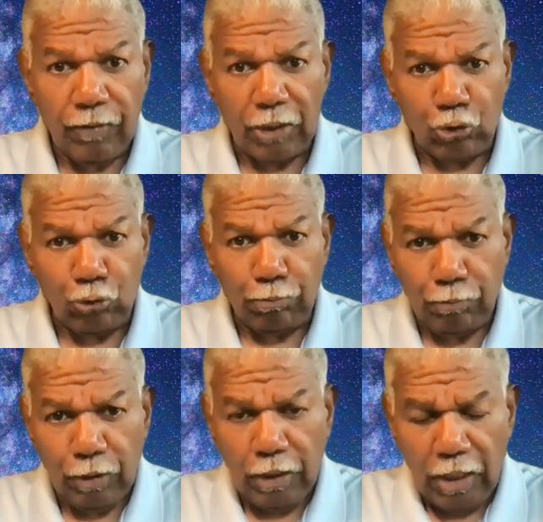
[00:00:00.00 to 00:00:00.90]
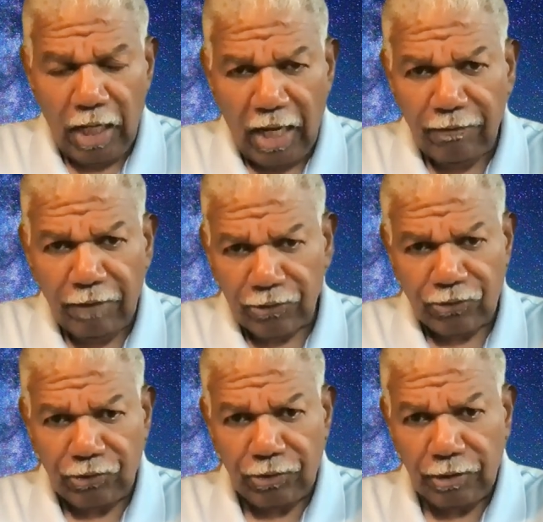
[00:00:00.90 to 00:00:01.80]
not to have
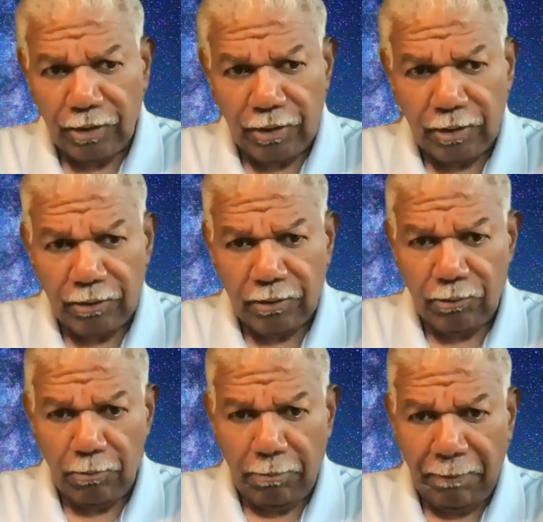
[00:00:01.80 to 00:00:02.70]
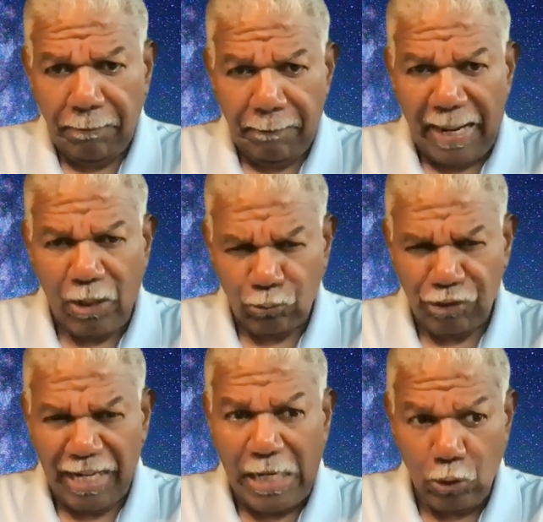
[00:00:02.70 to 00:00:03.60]
us
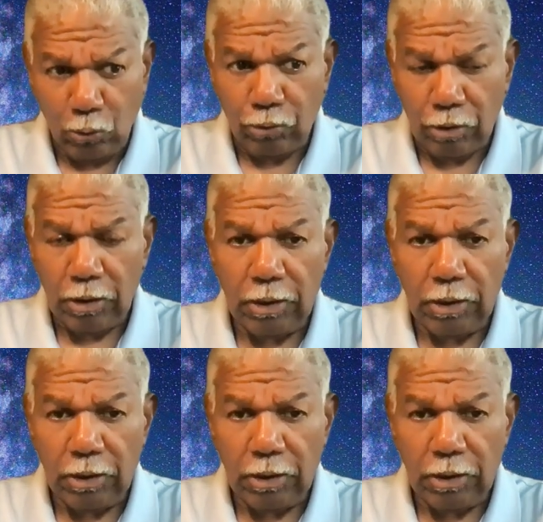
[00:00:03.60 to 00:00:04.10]
bound down,